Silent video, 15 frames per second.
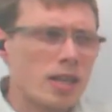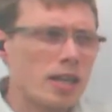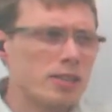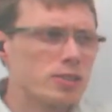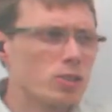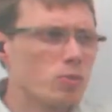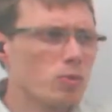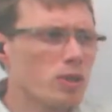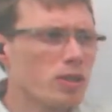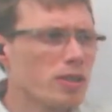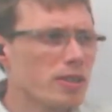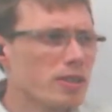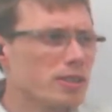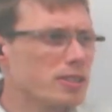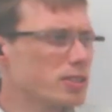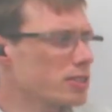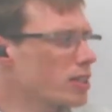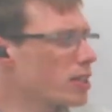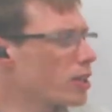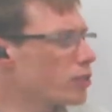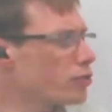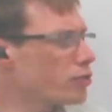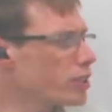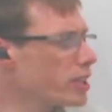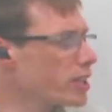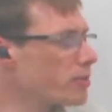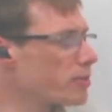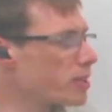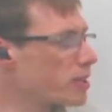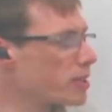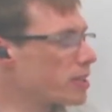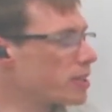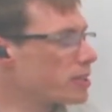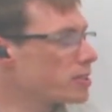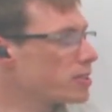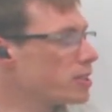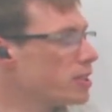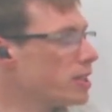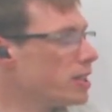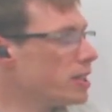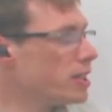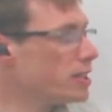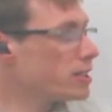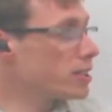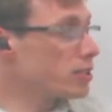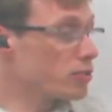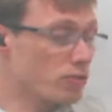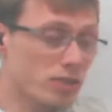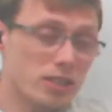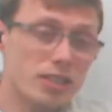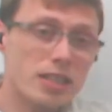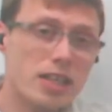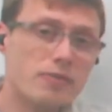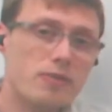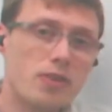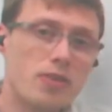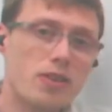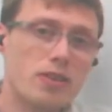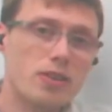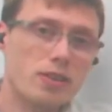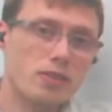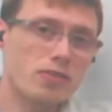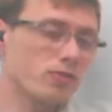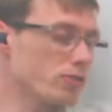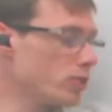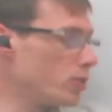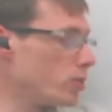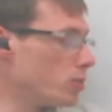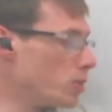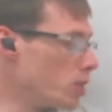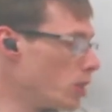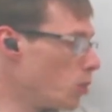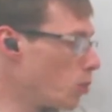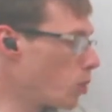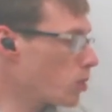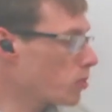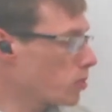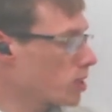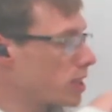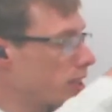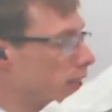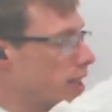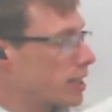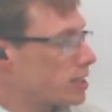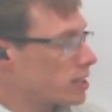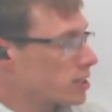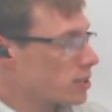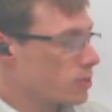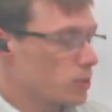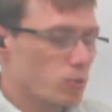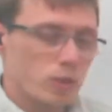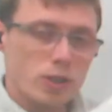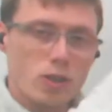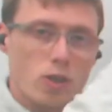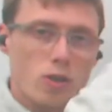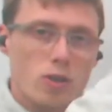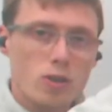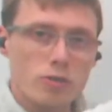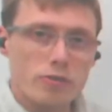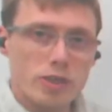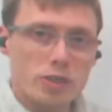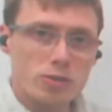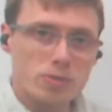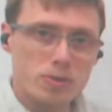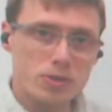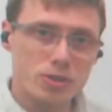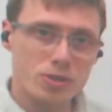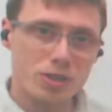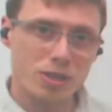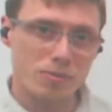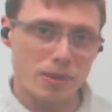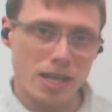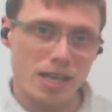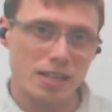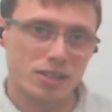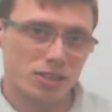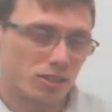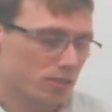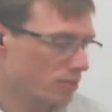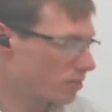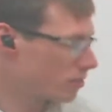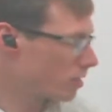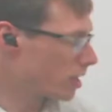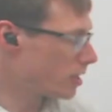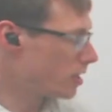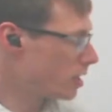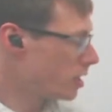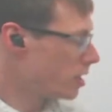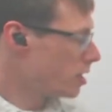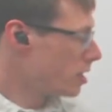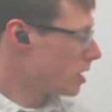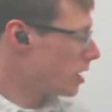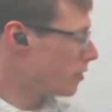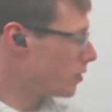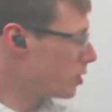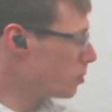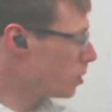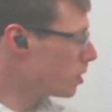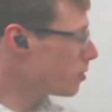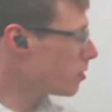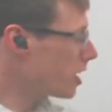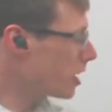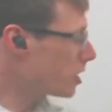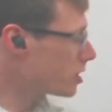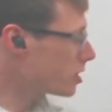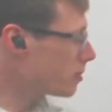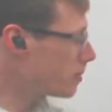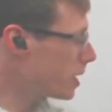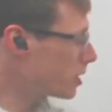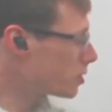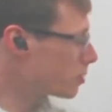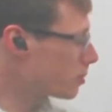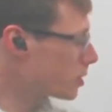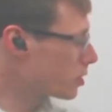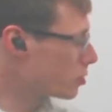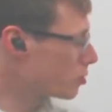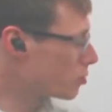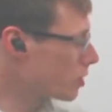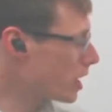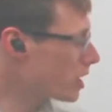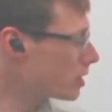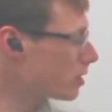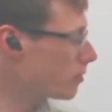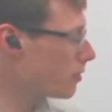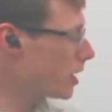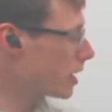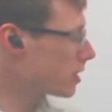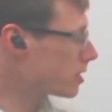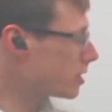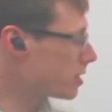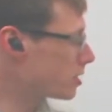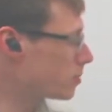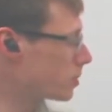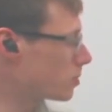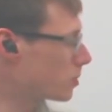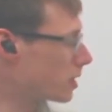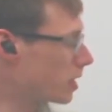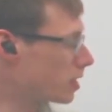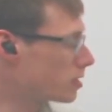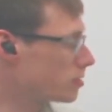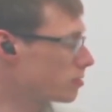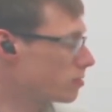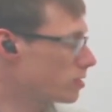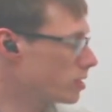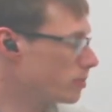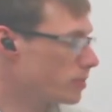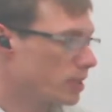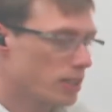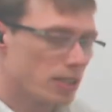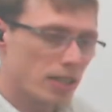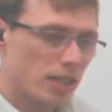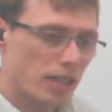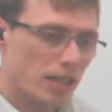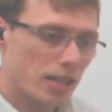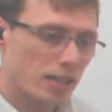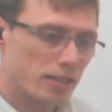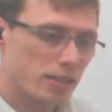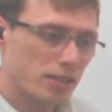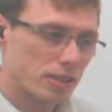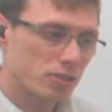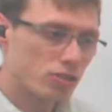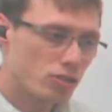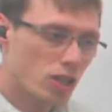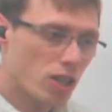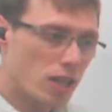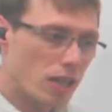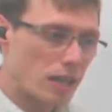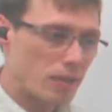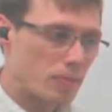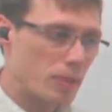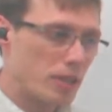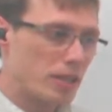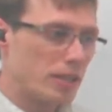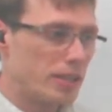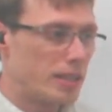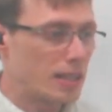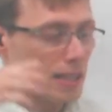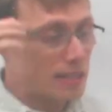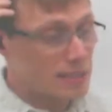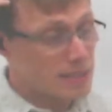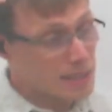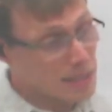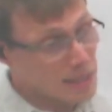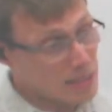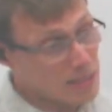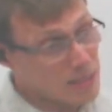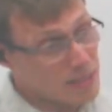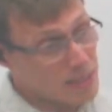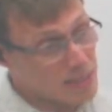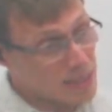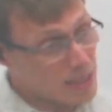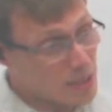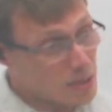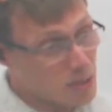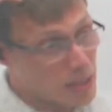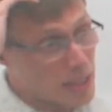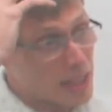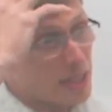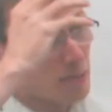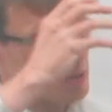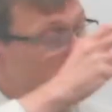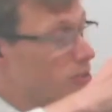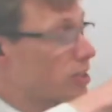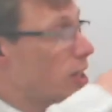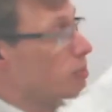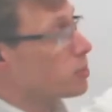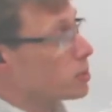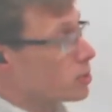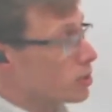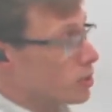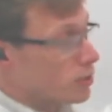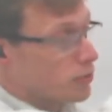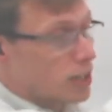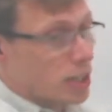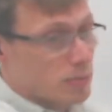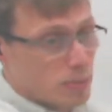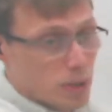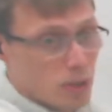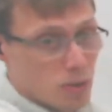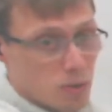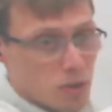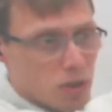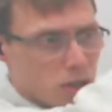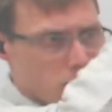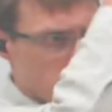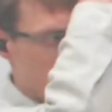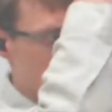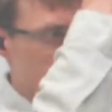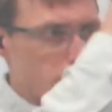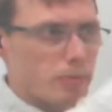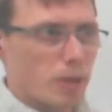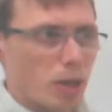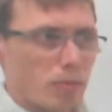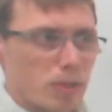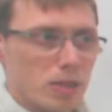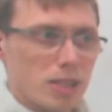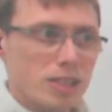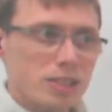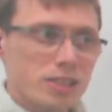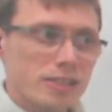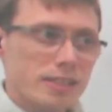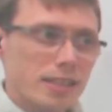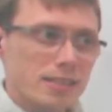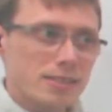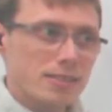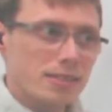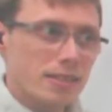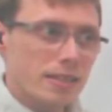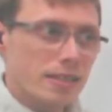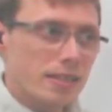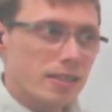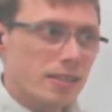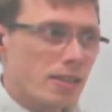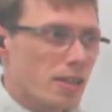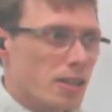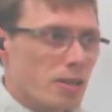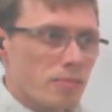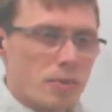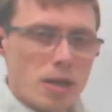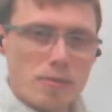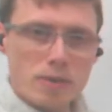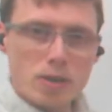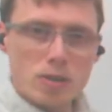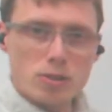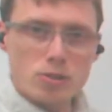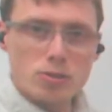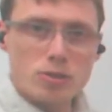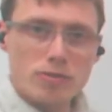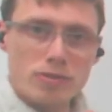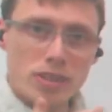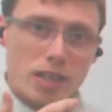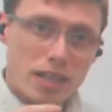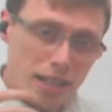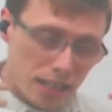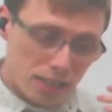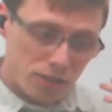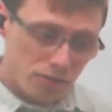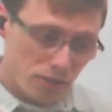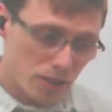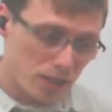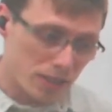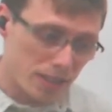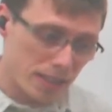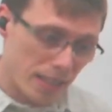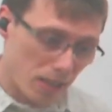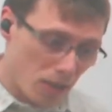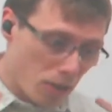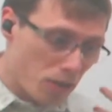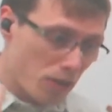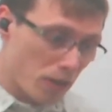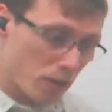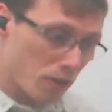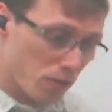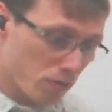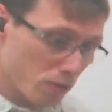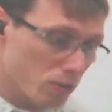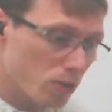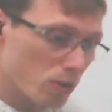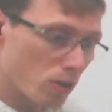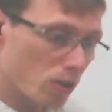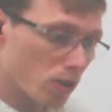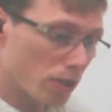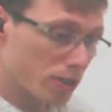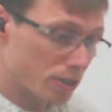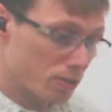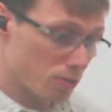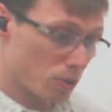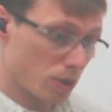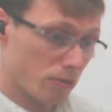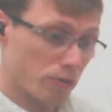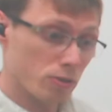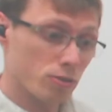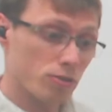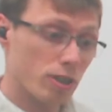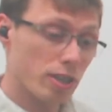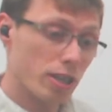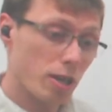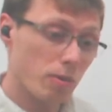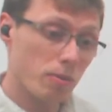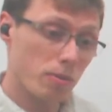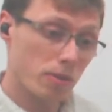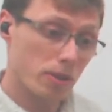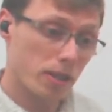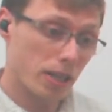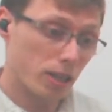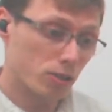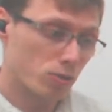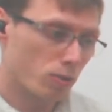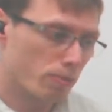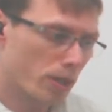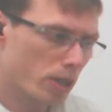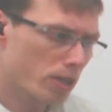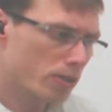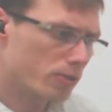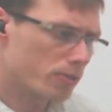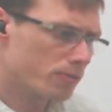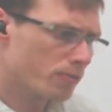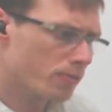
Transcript: And so one of the things that's kind of tricky with this is that you really have to think through what are the connections between all the variables you can imagine, right? If you want to actually measure what the direct effect is between ice cream and crime, you got to sit there and say, okay, well, temperature could affect both, maybe population density, maybe all sorts of. You got to actually really sit down and think through it all, like you would if you were trying to come up with an actual model.